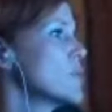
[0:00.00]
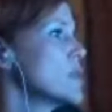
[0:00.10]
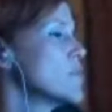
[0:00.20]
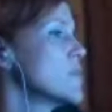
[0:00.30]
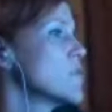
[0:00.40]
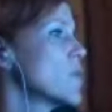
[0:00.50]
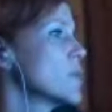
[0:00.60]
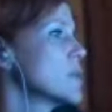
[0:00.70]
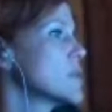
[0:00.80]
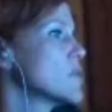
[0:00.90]
of means be
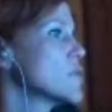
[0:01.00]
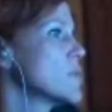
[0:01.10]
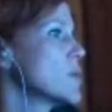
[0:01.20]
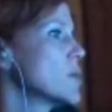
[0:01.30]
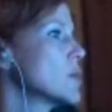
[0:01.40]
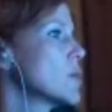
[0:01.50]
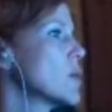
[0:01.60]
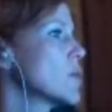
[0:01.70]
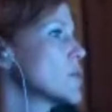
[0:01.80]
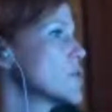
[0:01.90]
normally distributed?
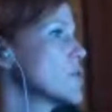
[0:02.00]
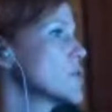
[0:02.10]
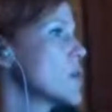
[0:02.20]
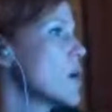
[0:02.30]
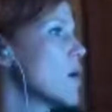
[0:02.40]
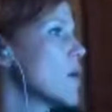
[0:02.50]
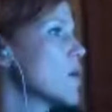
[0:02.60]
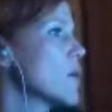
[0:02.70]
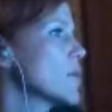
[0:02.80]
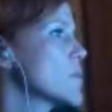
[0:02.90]
Choose all
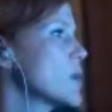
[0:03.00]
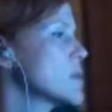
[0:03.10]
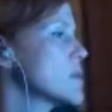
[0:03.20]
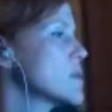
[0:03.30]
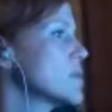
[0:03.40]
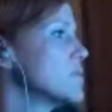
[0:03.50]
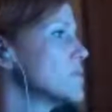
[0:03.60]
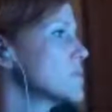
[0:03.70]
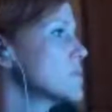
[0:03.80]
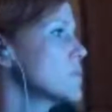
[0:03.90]
correct responses.
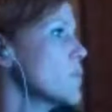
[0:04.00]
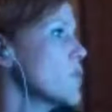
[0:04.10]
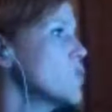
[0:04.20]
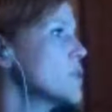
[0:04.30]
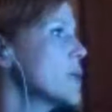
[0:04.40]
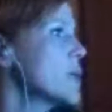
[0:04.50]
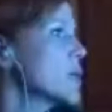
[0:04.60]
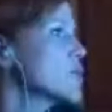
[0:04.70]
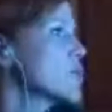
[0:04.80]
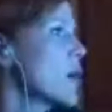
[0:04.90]
When
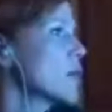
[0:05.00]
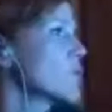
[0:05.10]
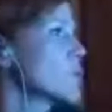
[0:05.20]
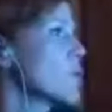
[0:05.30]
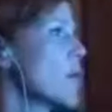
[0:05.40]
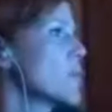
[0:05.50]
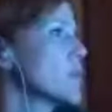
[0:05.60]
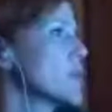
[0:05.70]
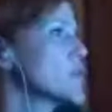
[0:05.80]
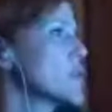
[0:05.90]
data are drawn from a
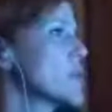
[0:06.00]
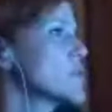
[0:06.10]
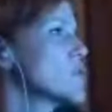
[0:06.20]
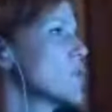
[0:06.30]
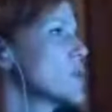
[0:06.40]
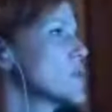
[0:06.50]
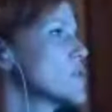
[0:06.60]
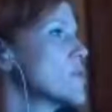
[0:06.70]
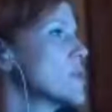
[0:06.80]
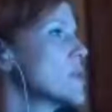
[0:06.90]
population that is normally
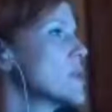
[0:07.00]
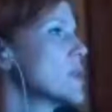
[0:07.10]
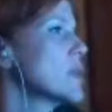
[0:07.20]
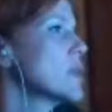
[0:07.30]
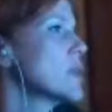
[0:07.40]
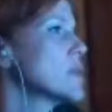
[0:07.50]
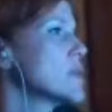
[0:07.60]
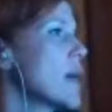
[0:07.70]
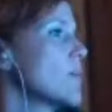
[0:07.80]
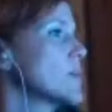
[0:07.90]
distributed and the
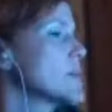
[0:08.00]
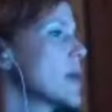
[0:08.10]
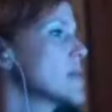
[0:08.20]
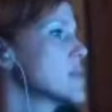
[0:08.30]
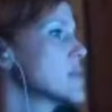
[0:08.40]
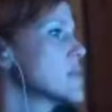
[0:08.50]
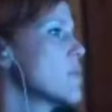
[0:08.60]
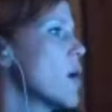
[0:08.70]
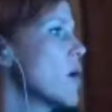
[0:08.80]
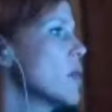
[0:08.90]
sample size is
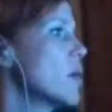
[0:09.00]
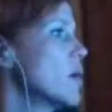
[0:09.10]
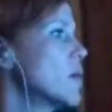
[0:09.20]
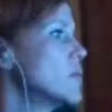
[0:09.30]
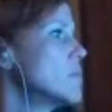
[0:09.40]
small.